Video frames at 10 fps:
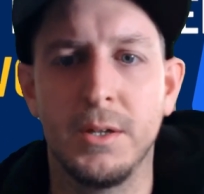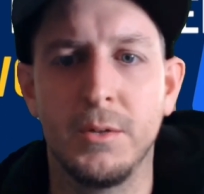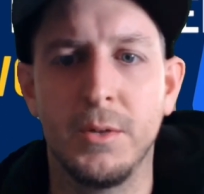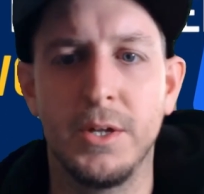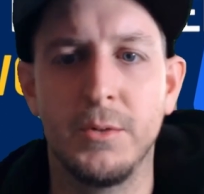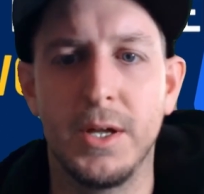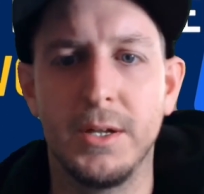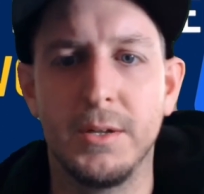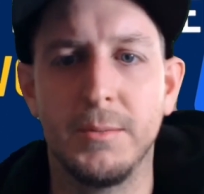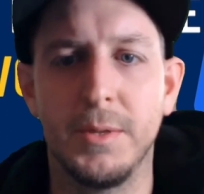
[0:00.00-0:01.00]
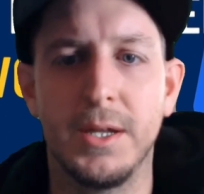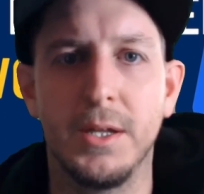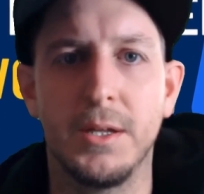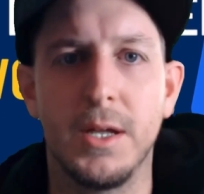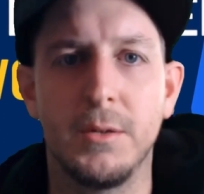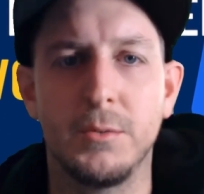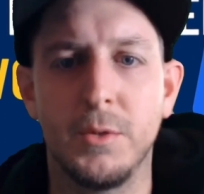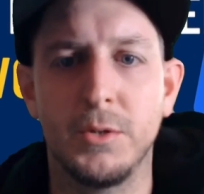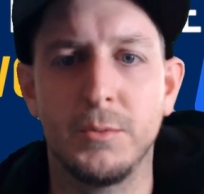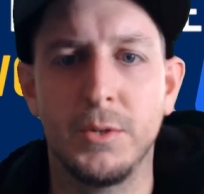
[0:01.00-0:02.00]
ReadWriteMany allows
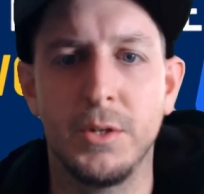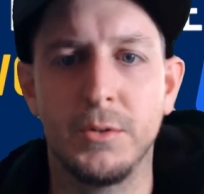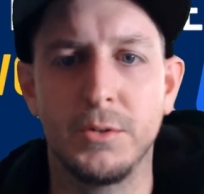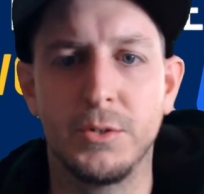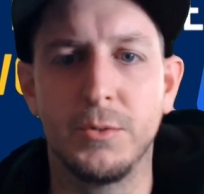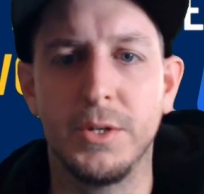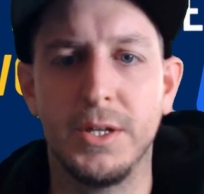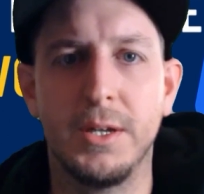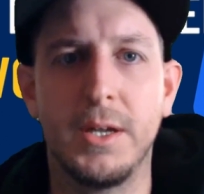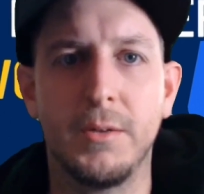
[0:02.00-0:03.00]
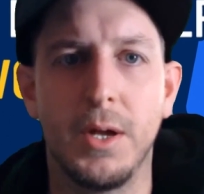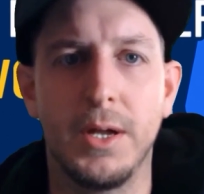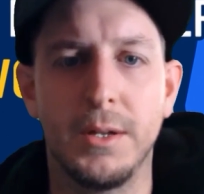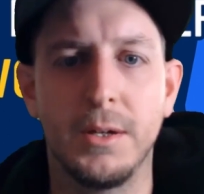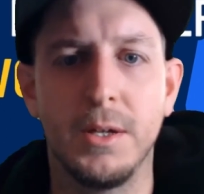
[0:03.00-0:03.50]
multiple nodes to read and write.